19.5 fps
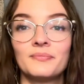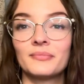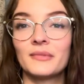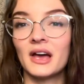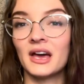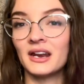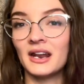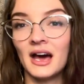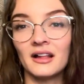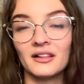
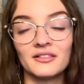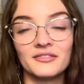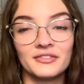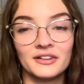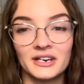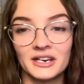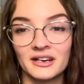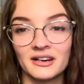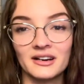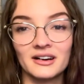an
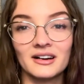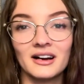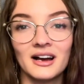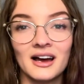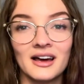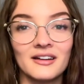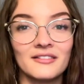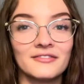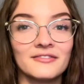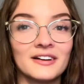elephant ear
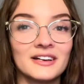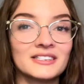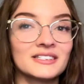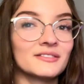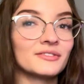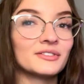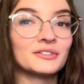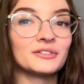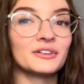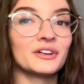at a
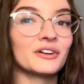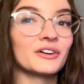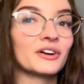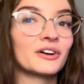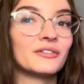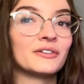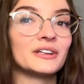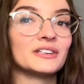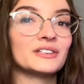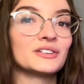festival you're
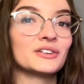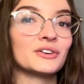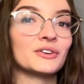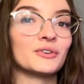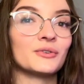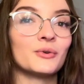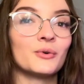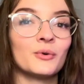going to,